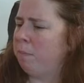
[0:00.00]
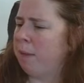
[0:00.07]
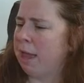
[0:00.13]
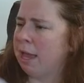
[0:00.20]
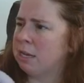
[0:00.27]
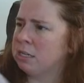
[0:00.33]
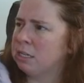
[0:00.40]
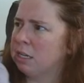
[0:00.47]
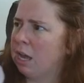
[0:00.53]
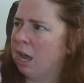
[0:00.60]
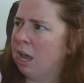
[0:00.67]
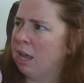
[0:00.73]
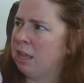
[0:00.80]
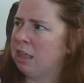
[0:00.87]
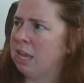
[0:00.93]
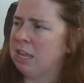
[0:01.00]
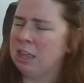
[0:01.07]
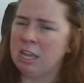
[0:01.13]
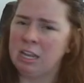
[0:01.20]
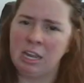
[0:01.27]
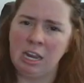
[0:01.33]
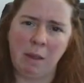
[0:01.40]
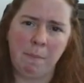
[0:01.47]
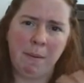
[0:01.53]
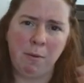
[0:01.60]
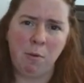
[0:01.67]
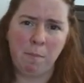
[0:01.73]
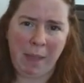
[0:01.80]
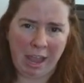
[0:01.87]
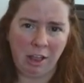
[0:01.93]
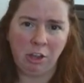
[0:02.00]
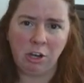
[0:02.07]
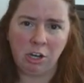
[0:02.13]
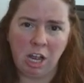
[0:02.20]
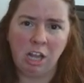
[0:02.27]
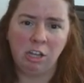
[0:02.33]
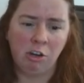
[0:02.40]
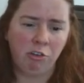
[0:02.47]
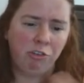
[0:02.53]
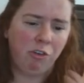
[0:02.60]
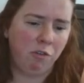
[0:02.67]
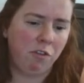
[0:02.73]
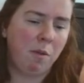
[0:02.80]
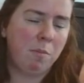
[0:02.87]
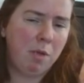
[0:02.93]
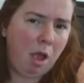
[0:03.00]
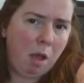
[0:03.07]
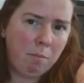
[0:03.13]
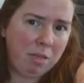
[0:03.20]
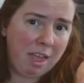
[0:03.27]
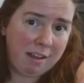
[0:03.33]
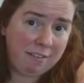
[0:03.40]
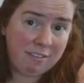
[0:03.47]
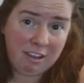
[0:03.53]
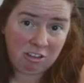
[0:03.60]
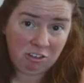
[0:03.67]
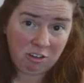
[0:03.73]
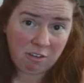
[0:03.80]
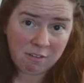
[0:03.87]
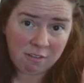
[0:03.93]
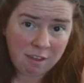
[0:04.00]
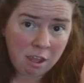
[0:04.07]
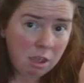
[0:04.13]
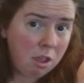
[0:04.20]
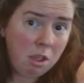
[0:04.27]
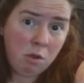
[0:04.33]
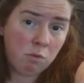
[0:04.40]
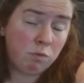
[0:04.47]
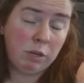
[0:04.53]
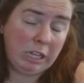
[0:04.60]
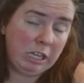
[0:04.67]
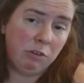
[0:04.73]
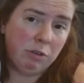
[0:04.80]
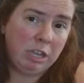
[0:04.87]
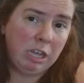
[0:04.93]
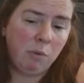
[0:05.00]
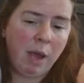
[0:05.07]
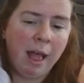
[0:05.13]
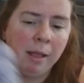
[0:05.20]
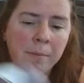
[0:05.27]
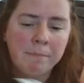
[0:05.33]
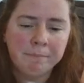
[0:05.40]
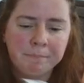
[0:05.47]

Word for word: but I think that like a paler color shows up complex stitches really, really well.